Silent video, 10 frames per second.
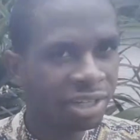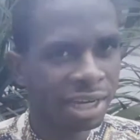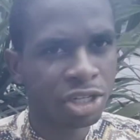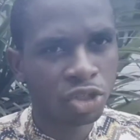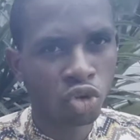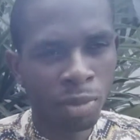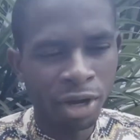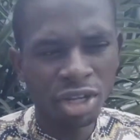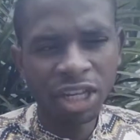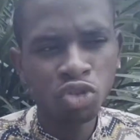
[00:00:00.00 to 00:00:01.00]
you started school,
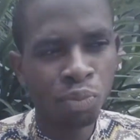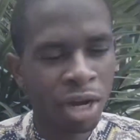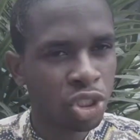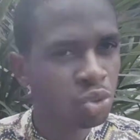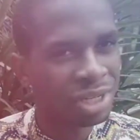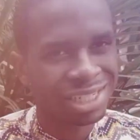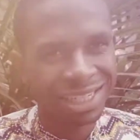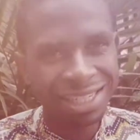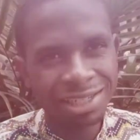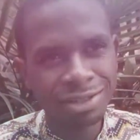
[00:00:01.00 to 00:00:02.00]
but you need to pass through a
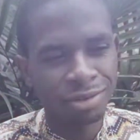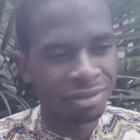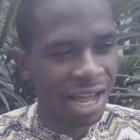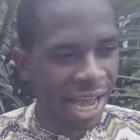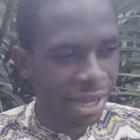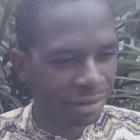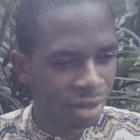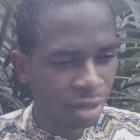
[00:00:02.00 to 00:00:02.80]
season of life,